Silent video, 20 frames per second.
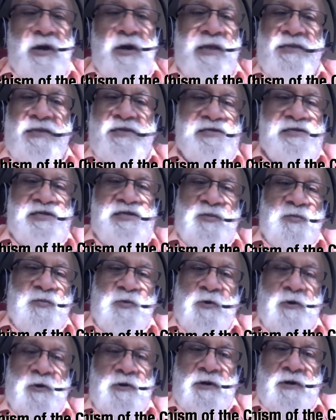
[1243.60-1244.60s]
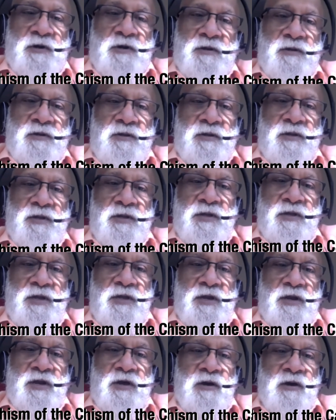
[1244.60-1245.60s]
is important.
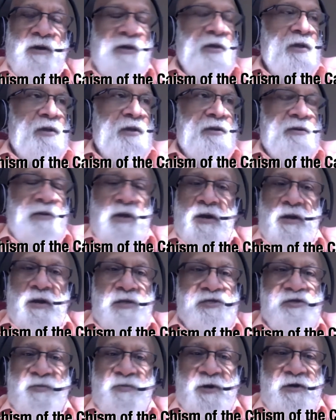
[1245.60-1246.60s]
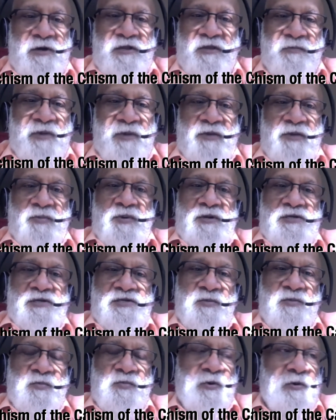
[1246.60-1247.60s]
You know, knowledge about the Bible
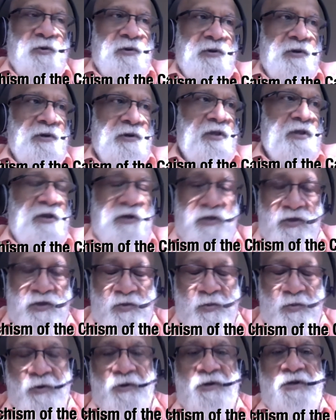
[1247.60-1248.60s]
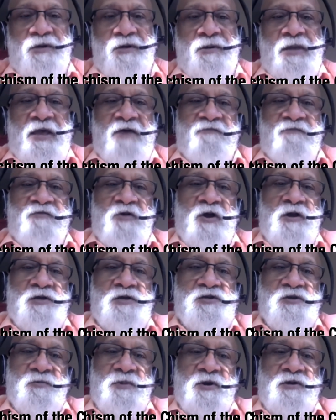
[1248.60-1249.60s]
is important. Do you want to have
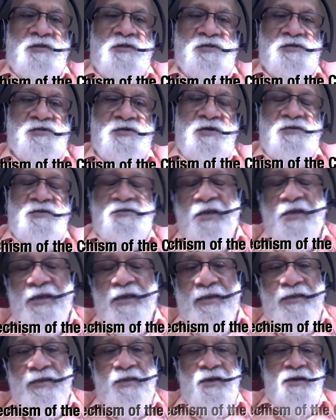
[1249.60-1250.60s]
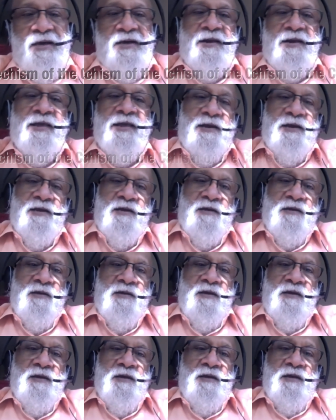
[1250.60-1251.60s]
knowledge about the Church? Yeah, read.
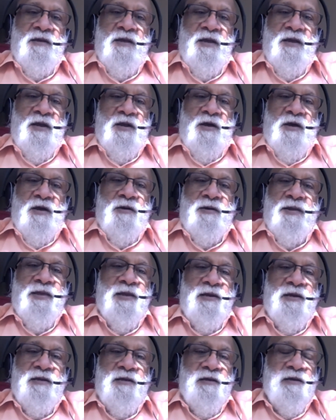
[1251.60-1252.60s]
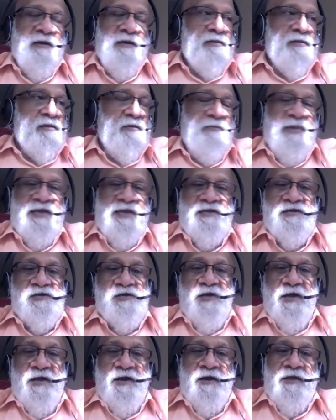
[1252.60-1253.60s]
You know, read the
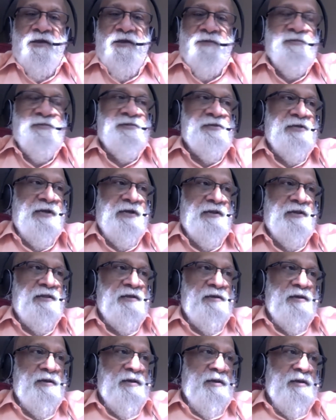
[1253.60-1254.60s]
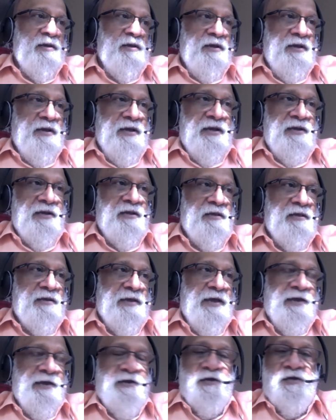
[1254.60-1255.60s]
magisteriums and the
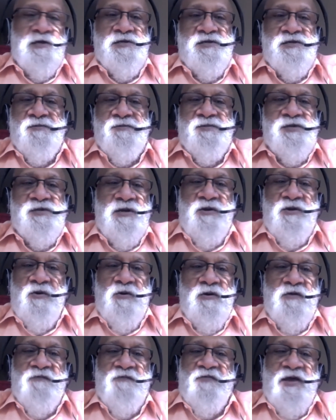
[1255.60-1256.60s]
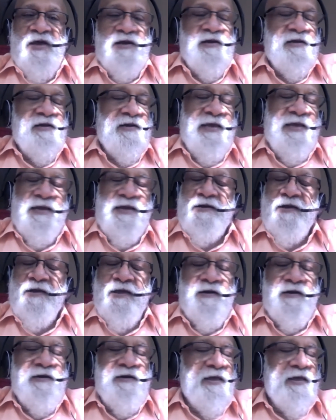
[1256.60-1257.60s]
catechisms and all of that.
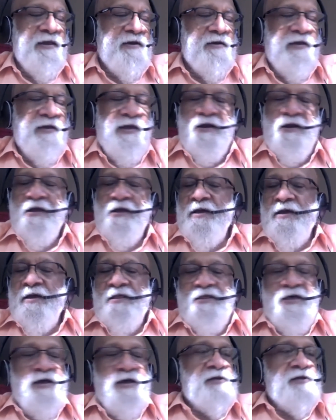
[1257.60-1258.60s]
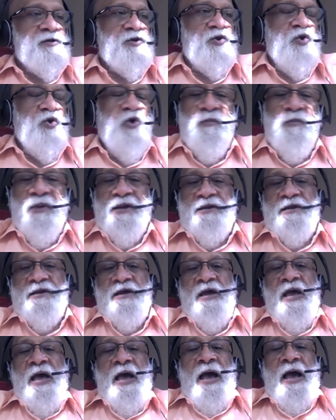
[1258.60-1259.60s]
Read. There is no
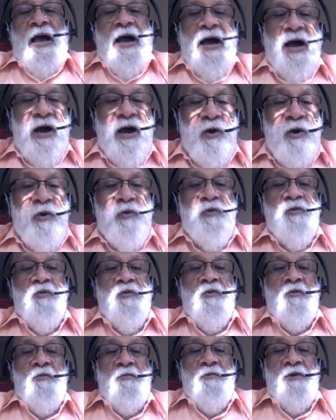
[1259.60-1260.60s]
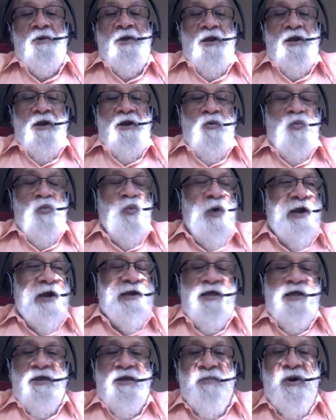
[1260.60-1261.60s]
matter how, you know,
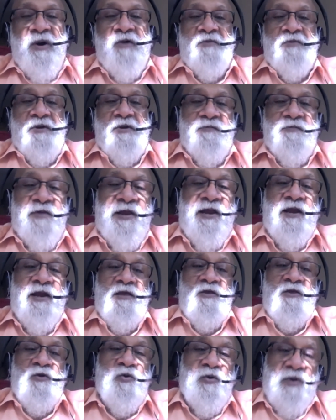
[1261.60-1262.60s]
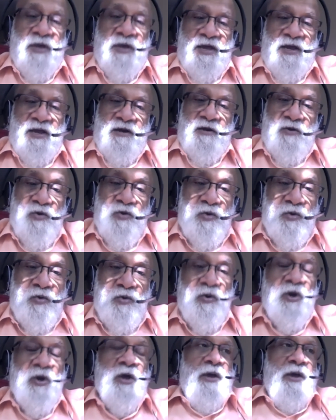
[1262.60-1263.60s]
what amount of reading you can
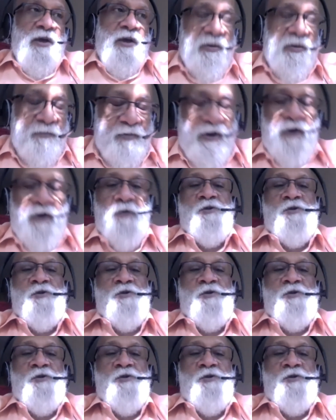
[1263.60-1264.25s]
do about